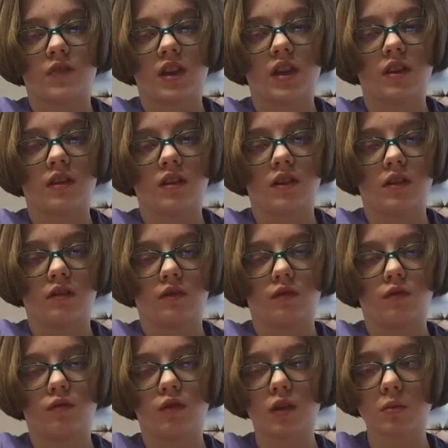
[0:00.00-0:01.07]
and then
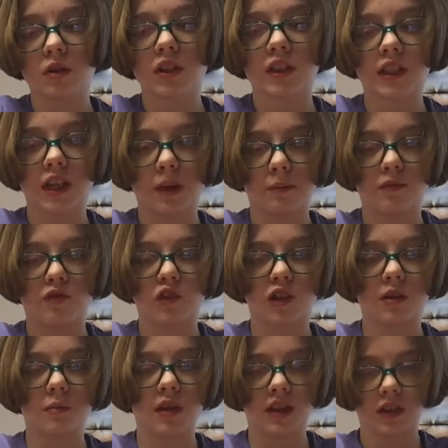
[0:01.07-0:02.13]
one more step for the
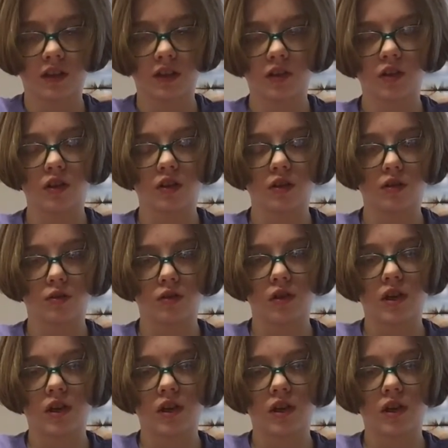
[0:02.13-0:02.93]
pink. So